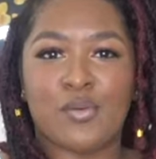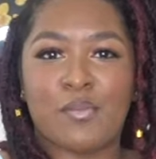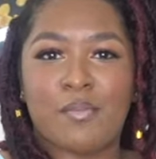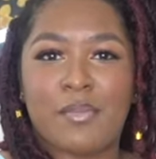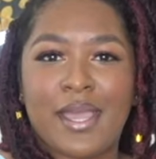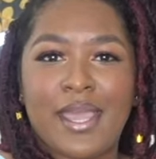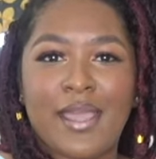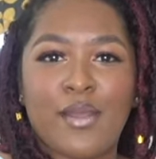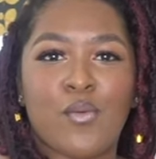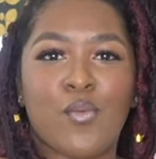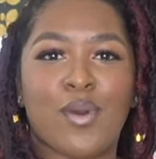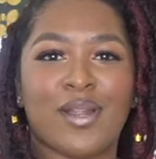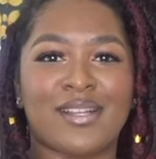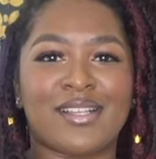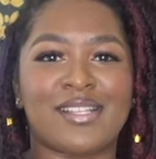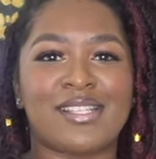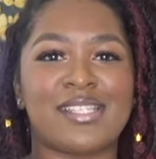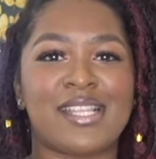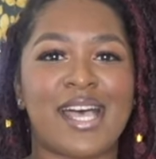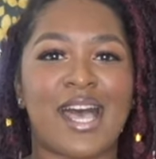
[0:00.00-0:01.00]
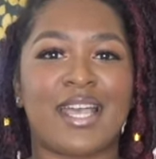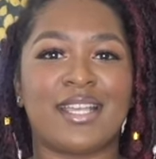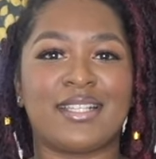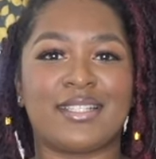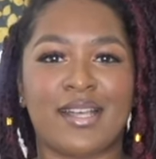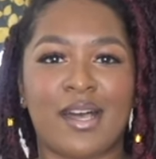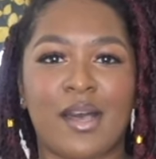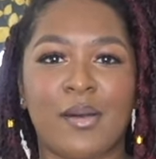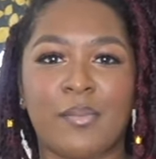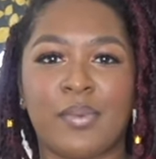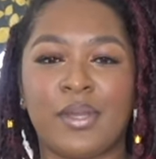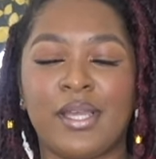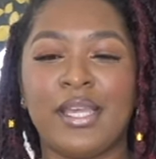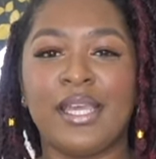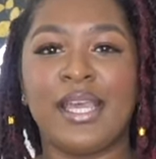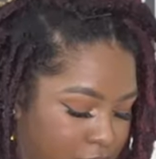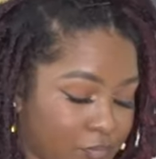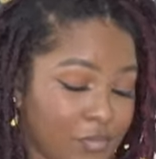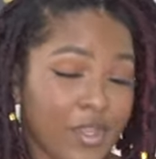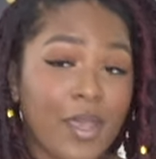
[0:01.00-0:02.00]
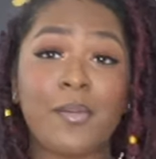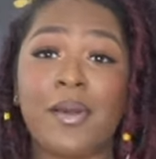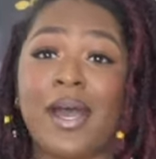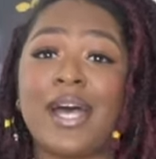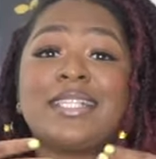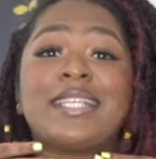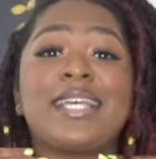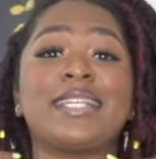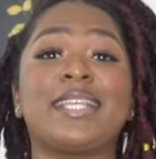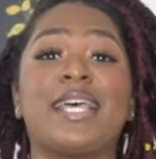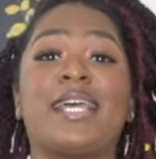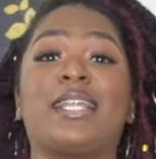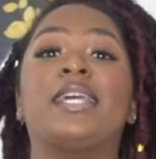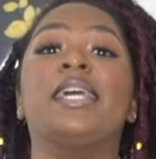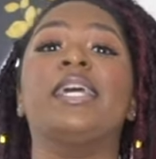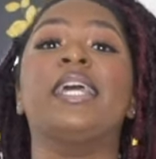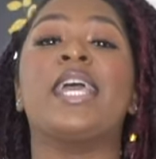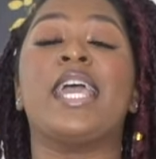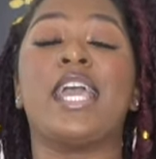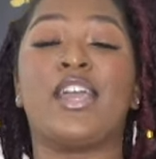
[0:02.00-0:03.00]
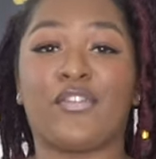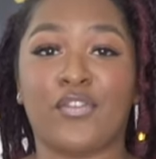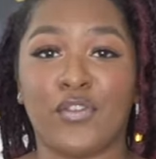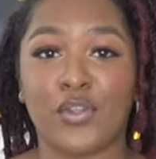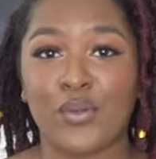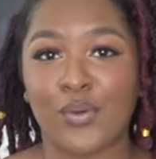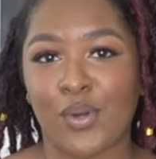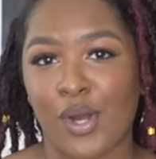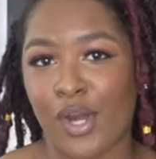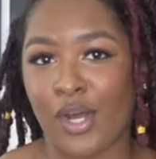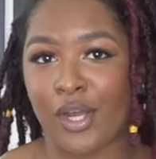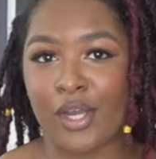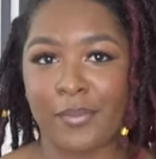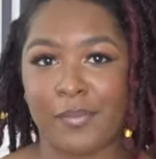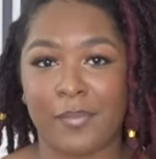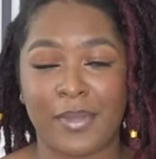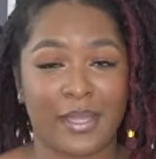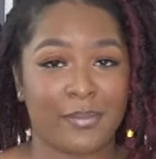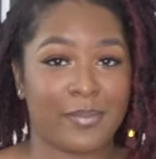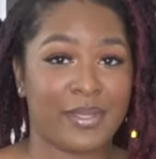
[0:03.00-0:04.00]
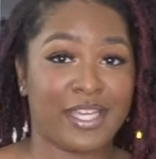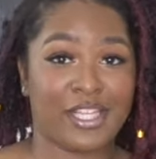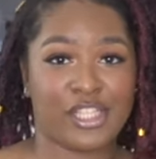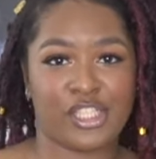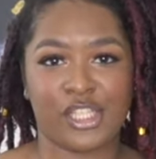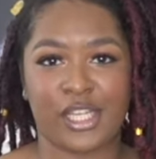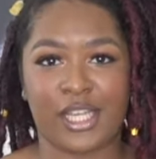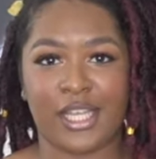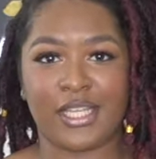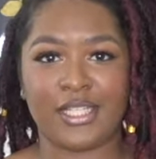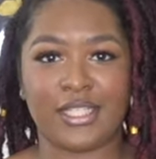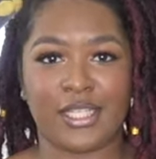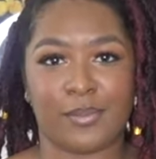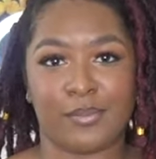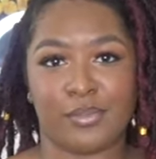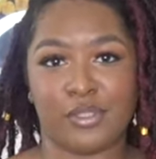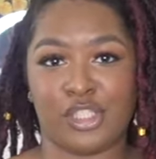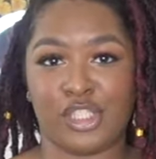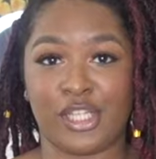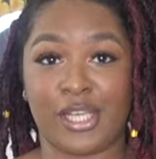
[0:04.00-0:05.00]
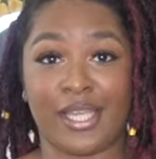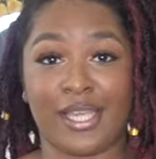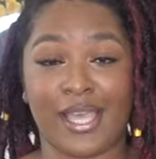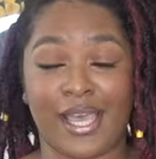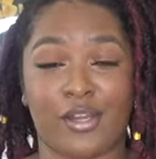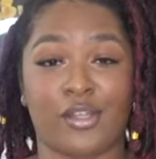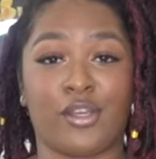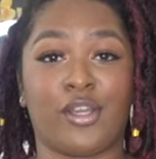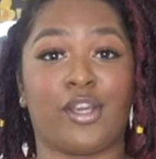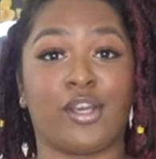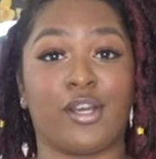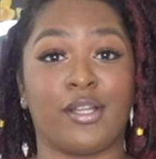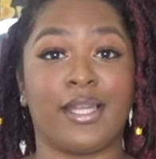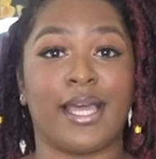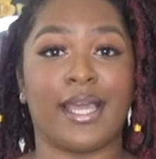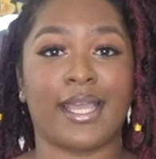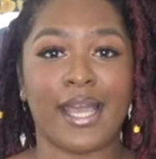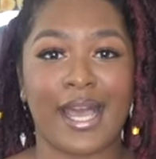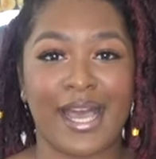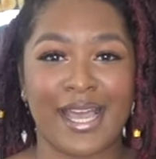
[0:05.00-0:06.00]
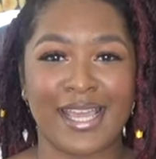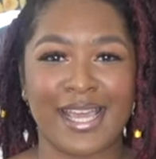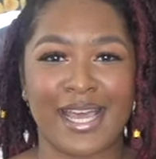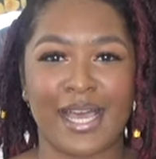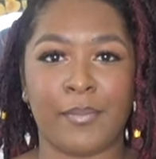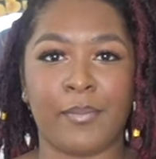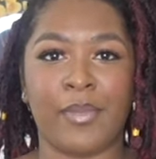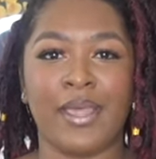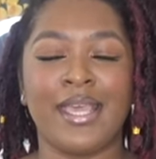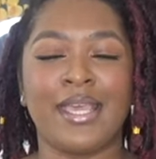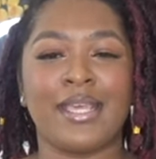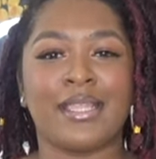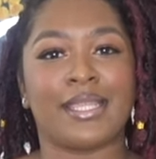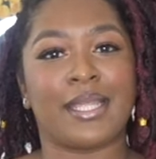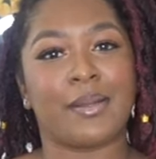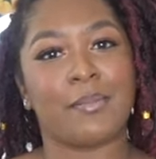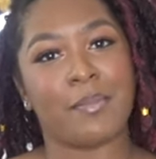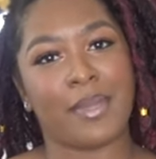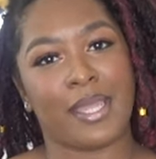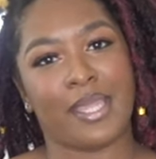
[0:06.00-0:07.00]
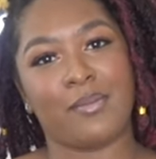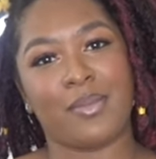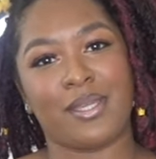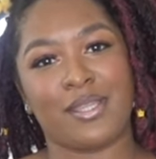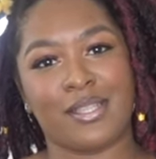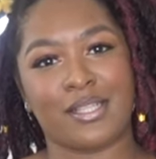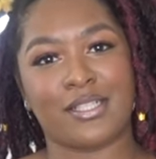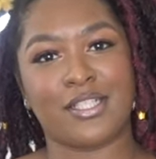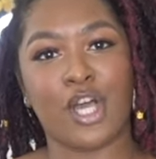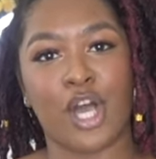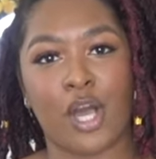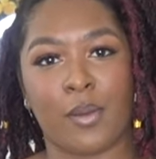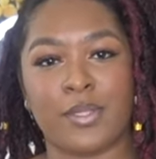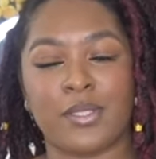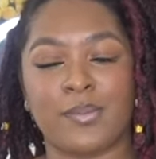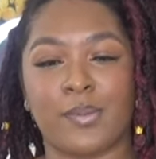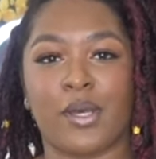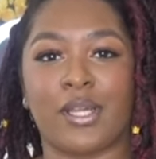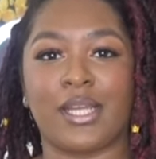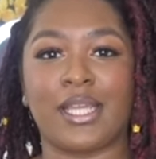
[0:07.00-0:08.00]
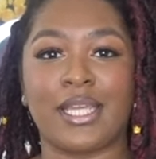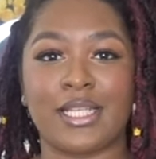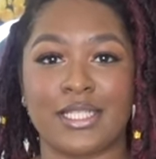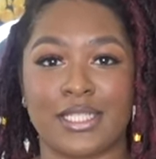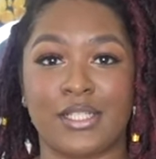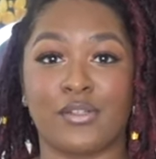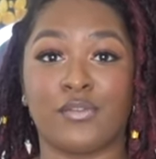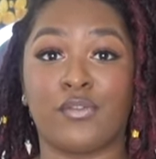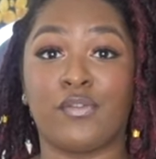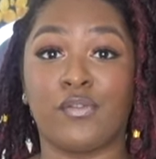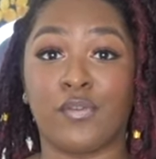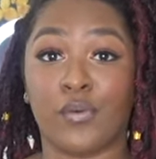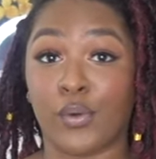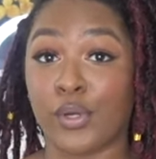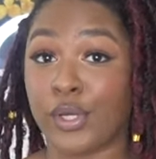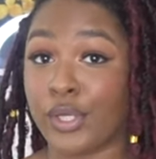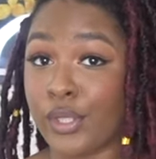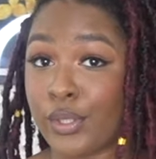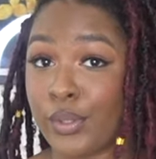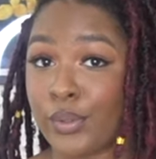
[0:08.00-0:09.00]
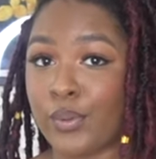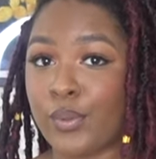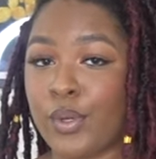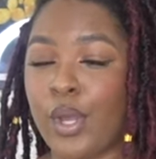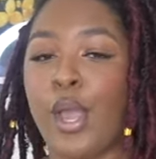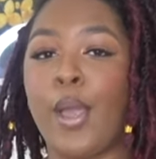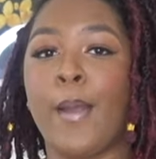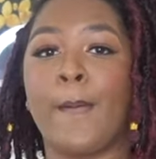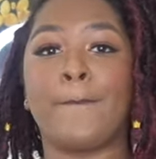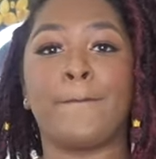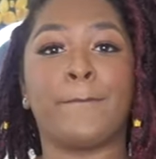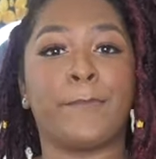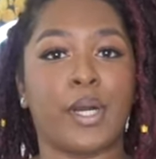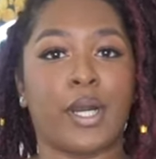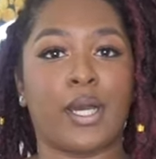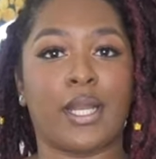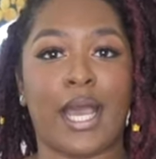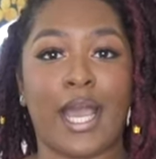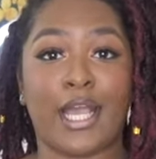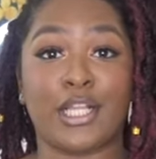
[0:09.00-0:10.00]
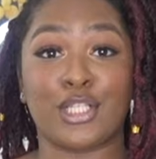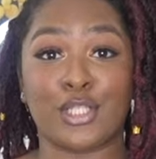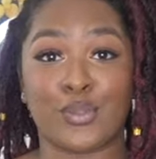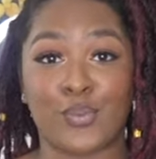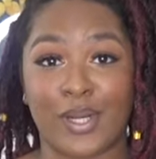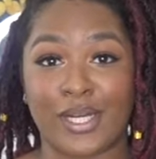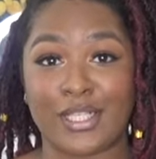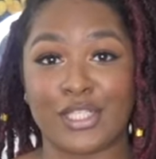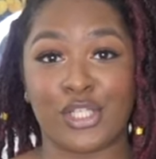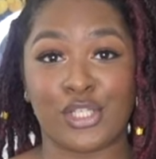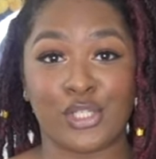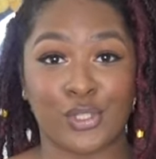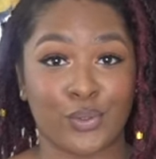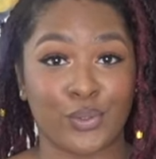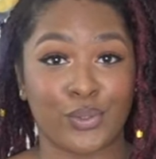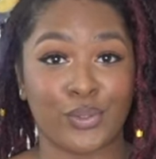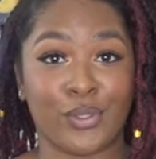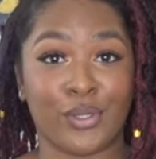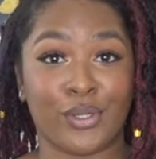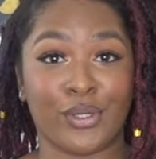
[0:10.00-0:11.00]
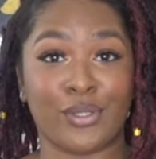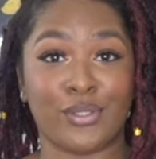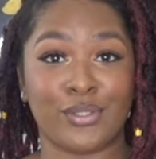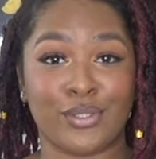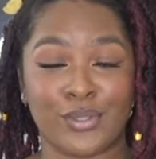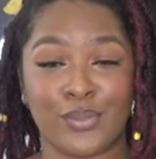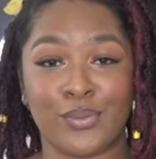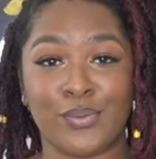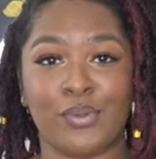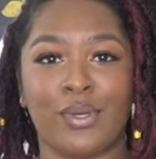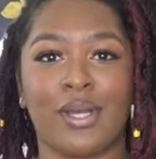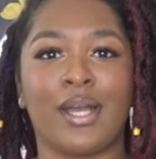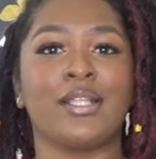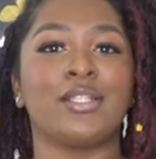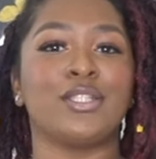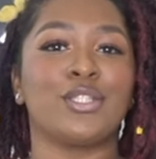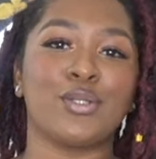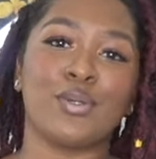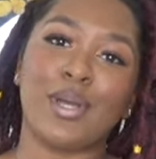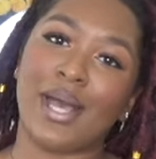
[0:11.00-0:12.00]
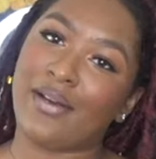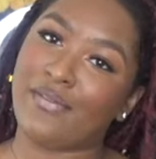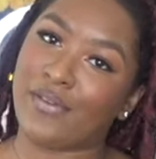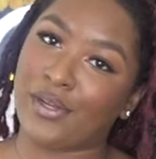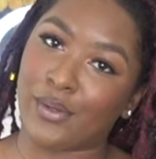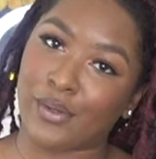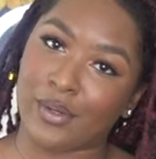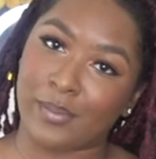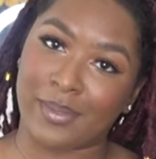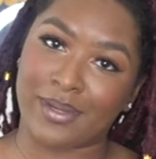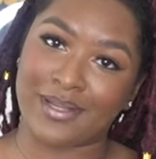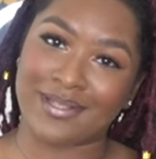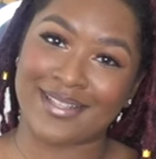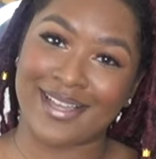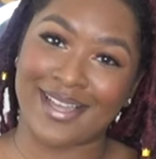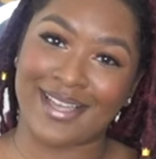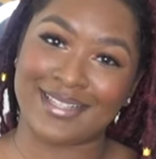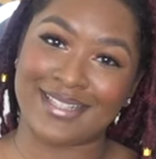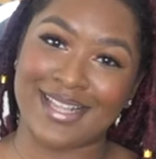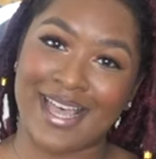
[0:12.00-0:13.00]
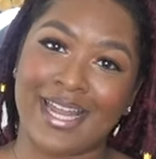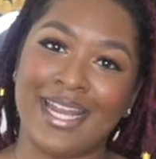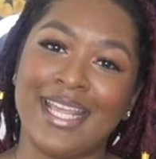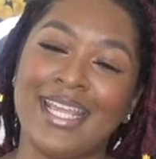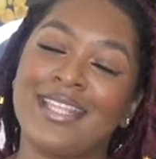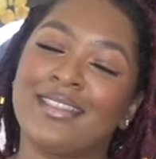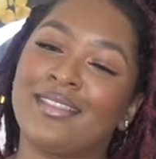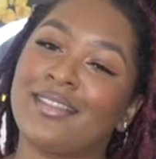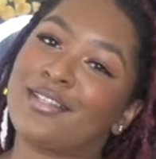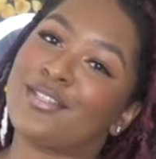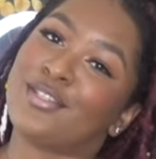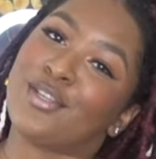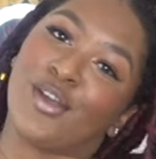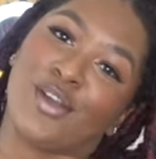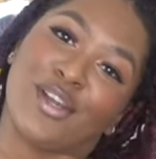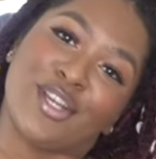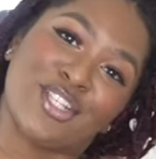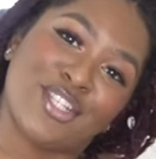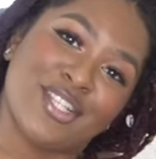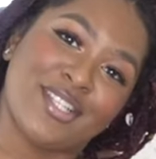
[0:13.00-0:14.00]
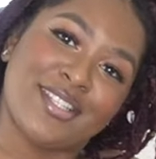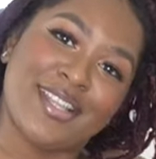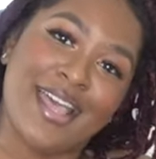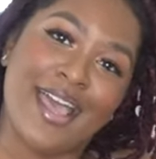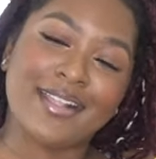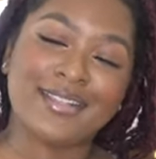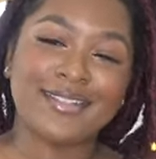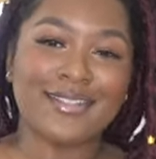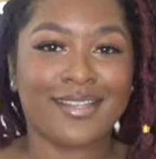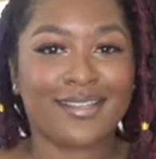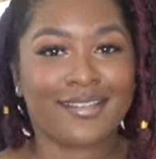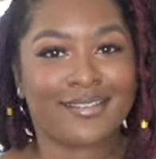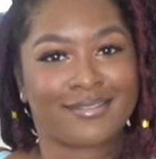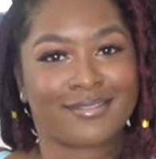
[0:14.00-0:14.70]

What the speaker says: you may want to size up. But as I said, if you are maybe a J, double J kind of girl like I am, then maybe the top spot isn't for you. But I just wanted to show you girls who do have a lower bust size that this gorgeous set